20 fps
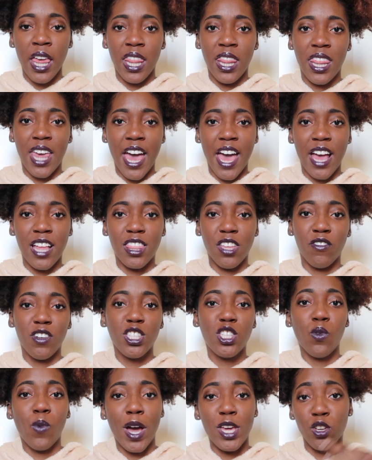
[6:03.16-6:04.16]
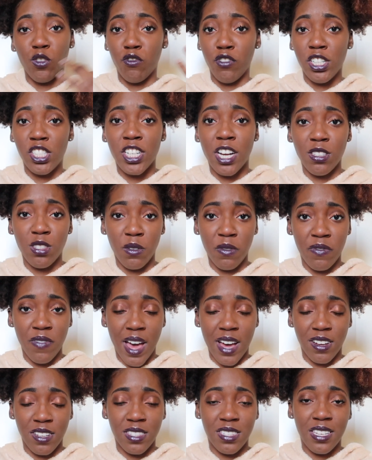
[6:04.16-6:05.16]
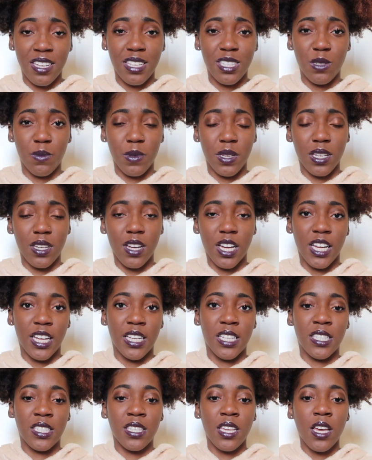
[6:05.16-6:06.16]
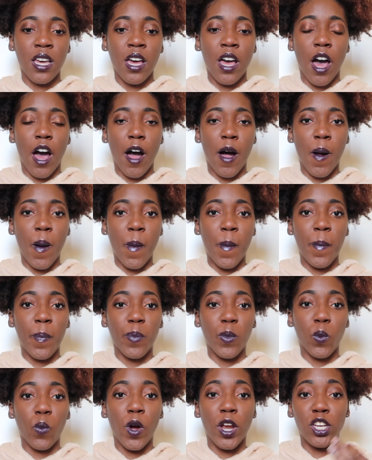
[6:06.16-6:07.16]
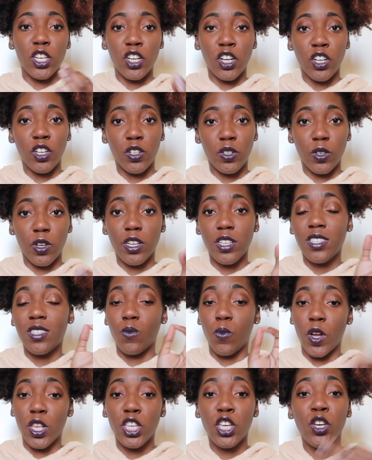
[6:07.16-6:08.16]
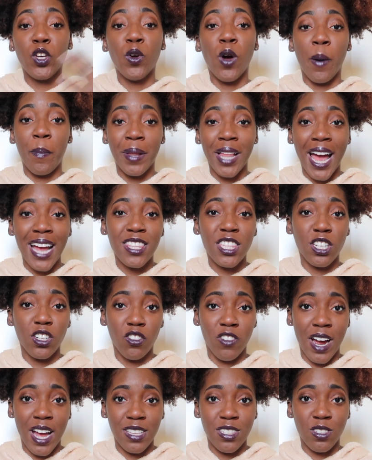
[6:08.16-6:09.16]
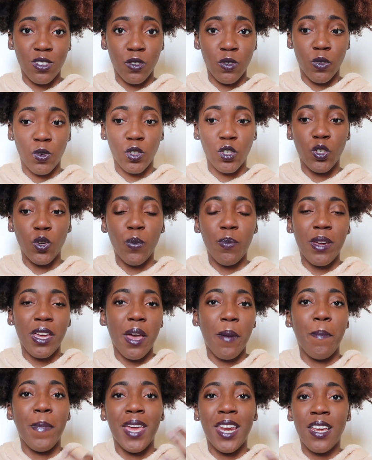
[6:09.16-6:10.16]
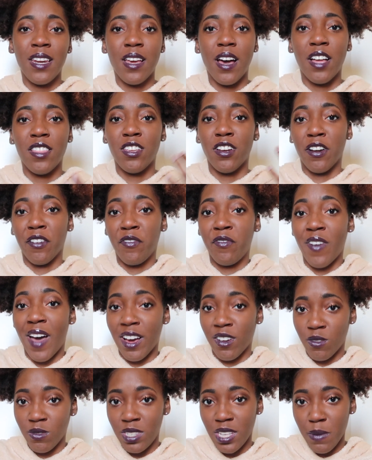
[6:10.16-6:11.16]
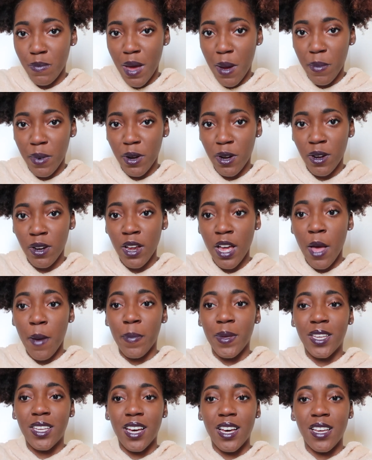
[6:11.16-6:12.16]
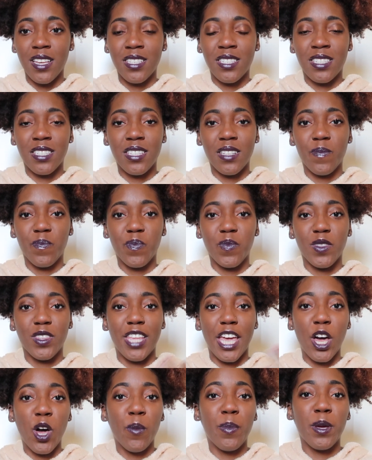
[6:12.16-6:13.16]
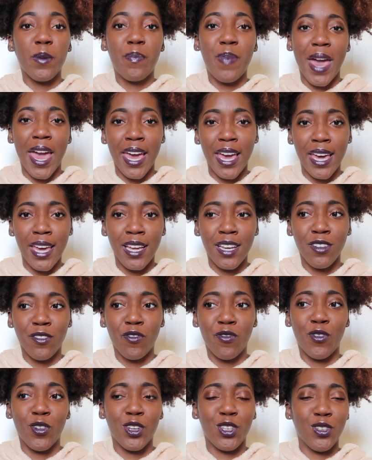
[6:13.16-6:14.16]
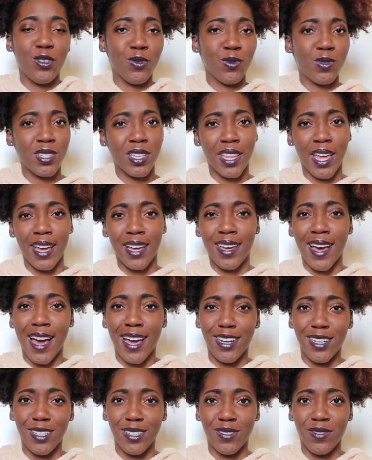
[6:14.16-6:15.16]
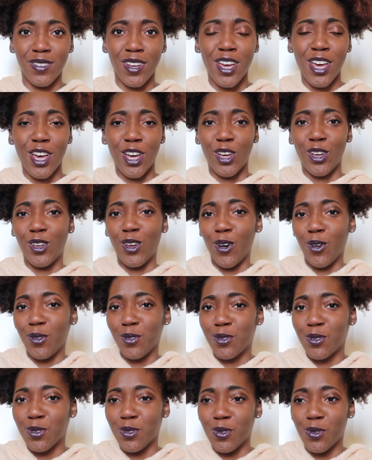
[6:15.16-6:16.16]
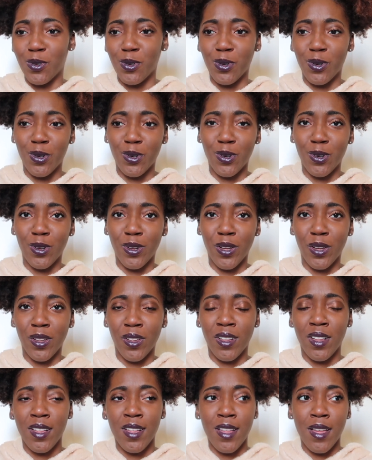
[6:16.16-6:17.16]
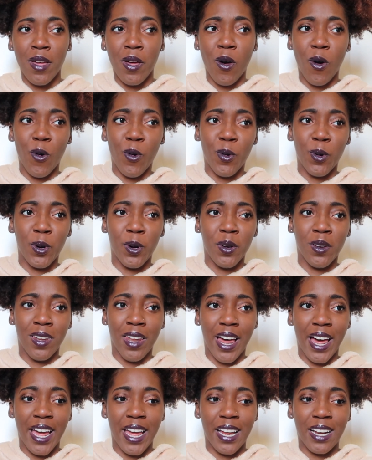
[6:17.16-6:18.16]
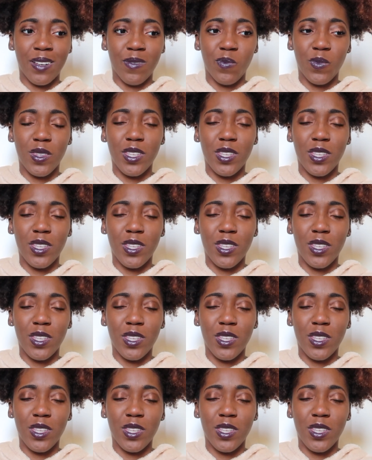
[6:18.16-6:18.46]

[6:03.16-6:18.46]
that the reason why you reach out to faculty is because when you apply to grad school, you'll be admitted under a faculty member, because they'll be paying for you to like kind of go to school, or like